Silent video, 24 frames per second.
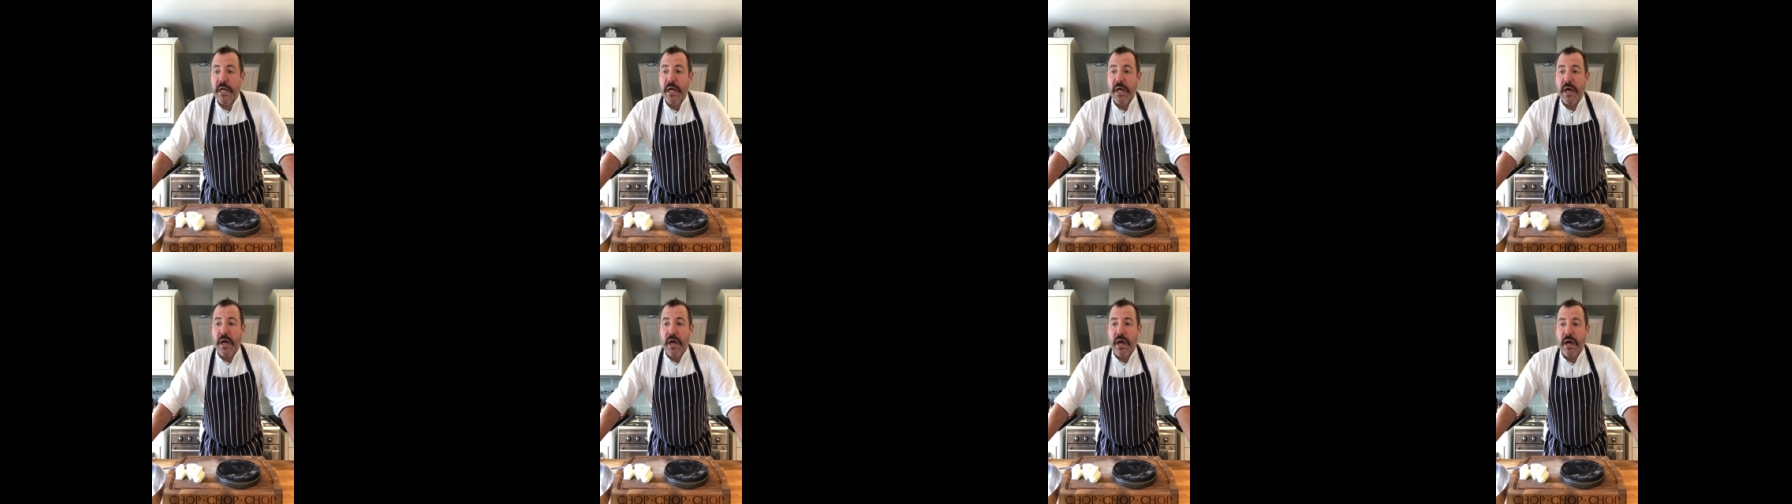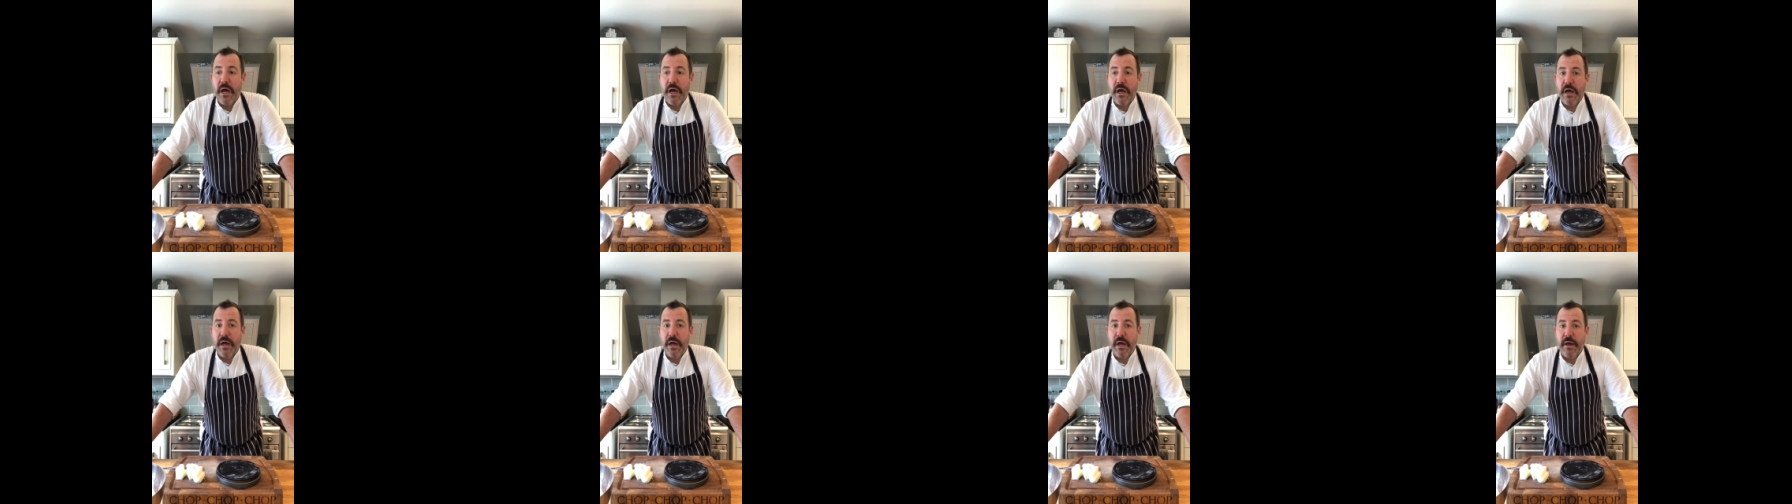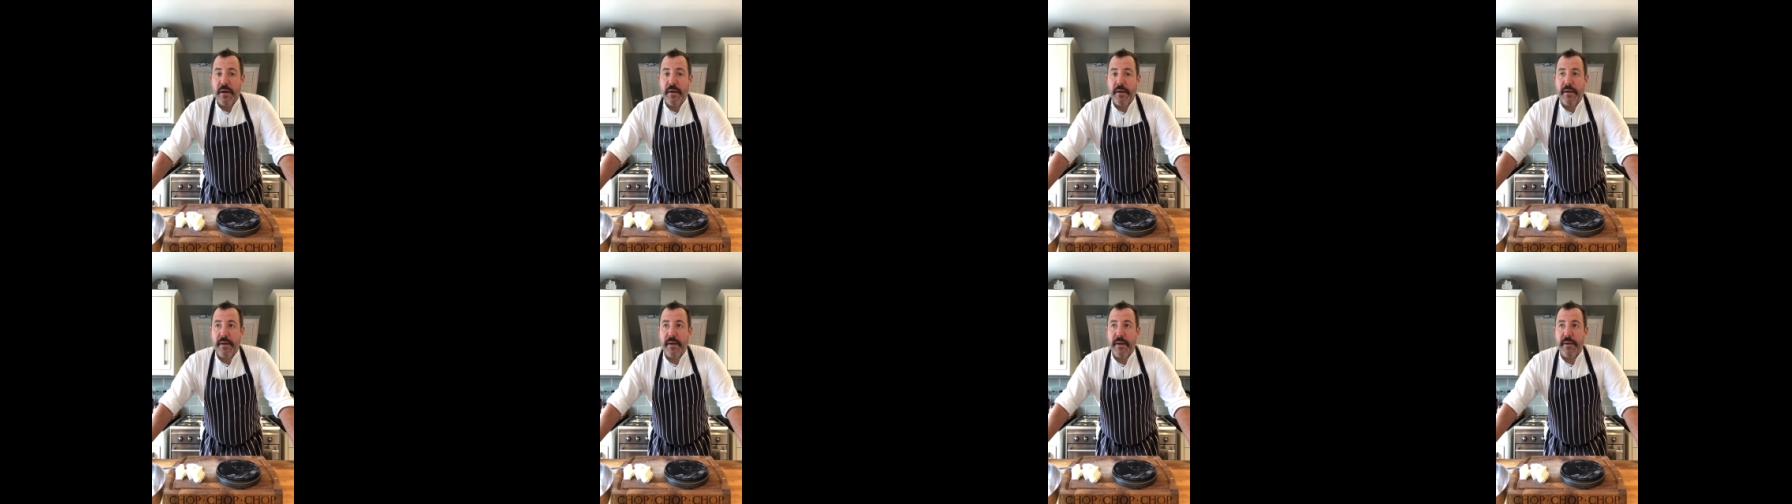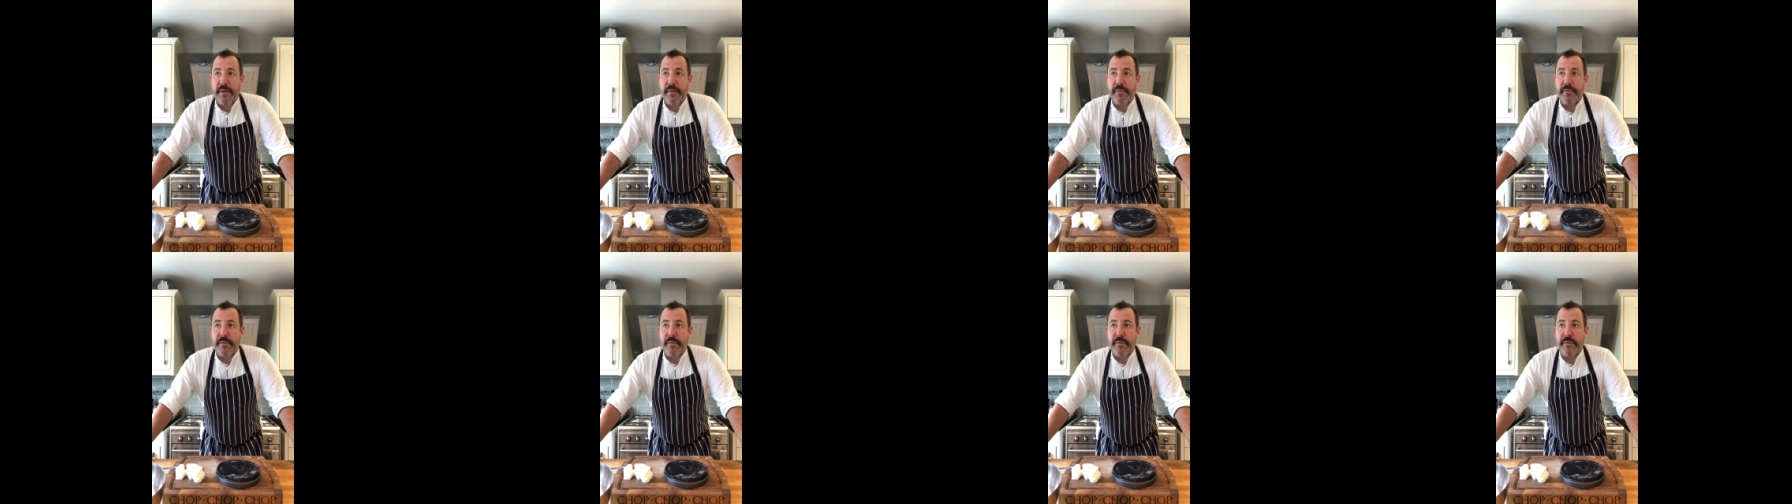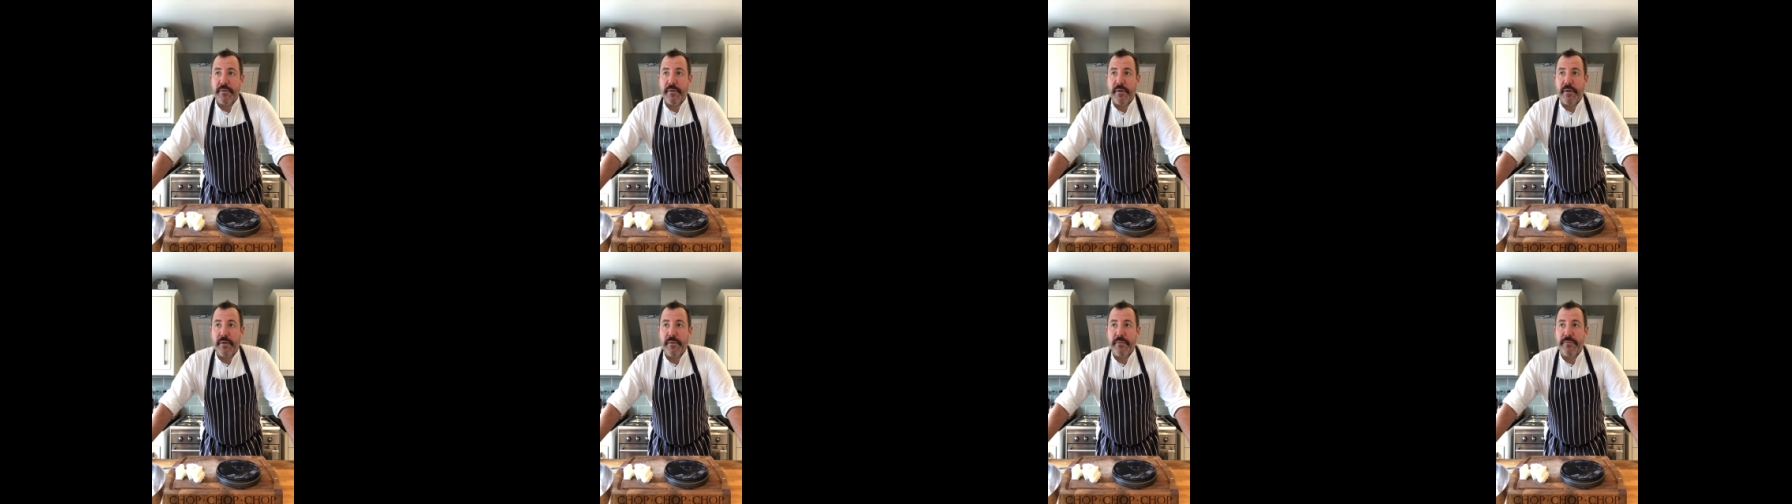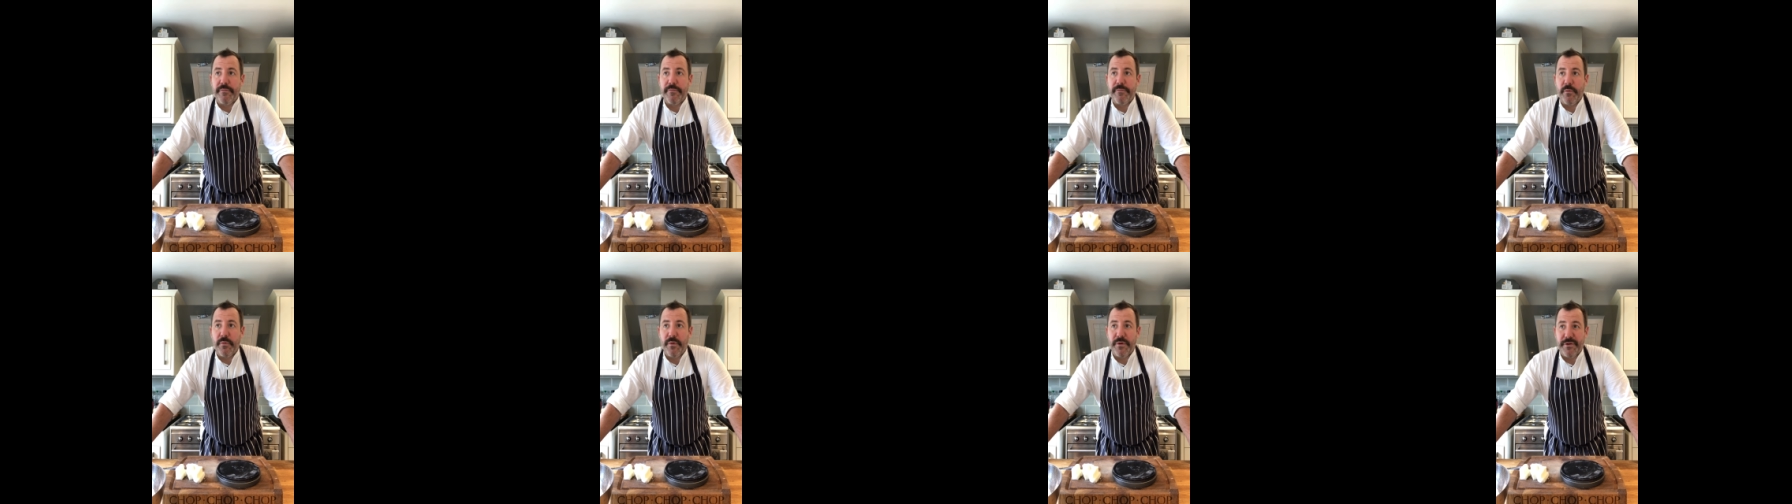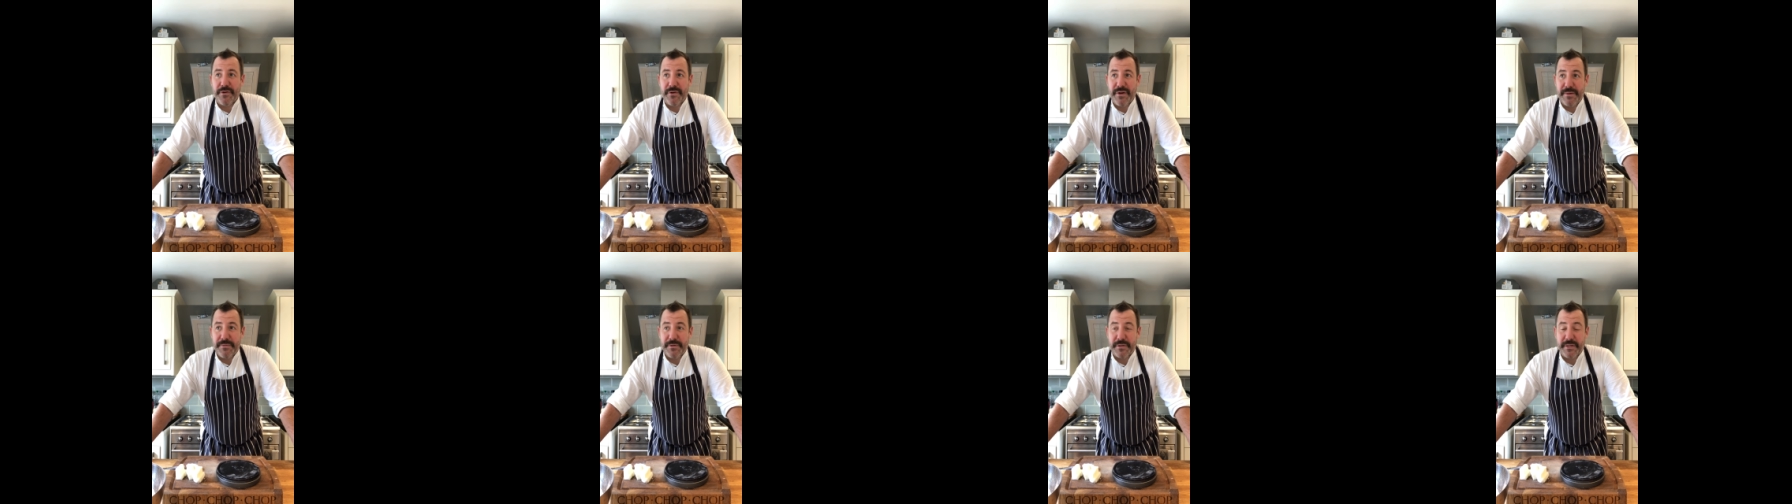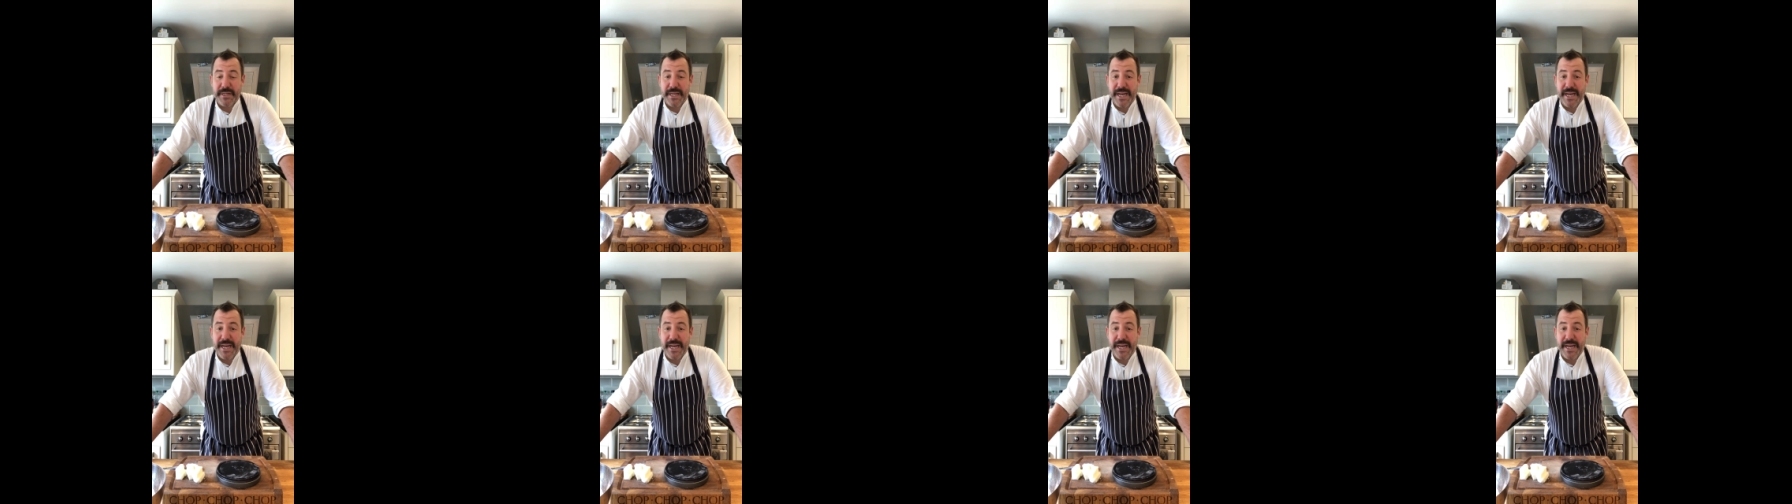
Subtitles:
400 grams of